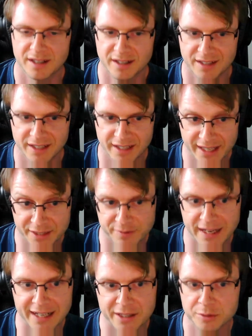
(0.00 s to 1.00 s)
like its
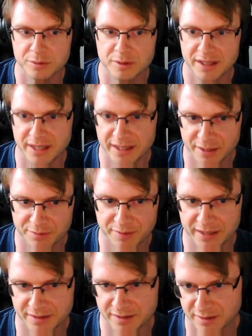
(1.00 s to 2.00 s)
value and then the
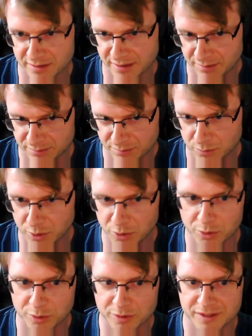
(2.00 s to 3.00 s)
effects that it
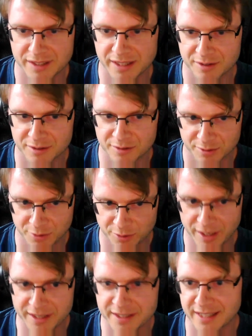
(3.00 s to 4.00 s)
records in
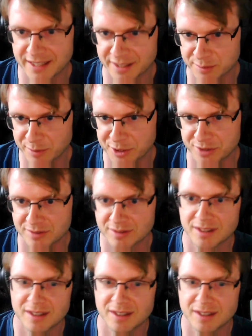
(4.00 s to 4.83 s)
creating that expression.